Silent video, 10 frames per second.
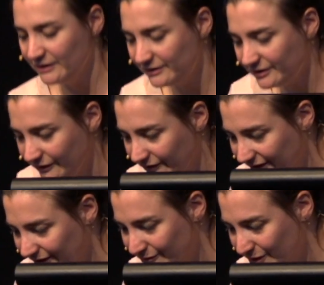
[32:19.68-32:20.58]
So
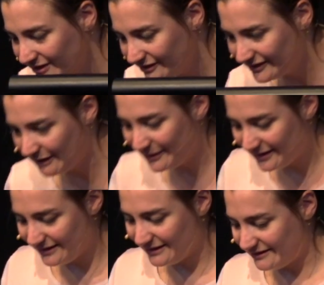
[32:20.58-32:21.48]
if we can do this, I mean,